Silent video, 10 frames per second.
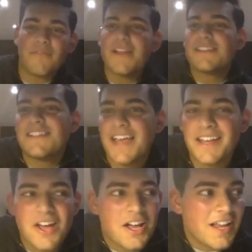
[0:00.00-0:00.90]
as I
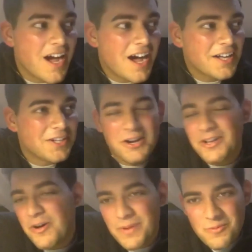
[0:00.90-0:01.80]
said earlier, I can only
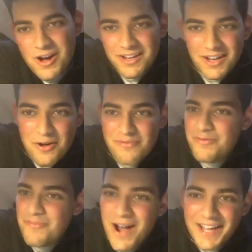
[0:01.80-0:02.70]
comment on what I know.
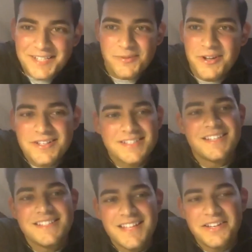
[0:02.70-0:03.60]
From my
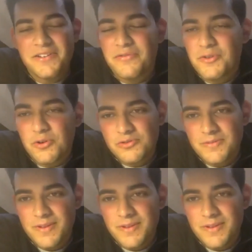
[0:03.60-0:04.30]
experiences, then of course, mate,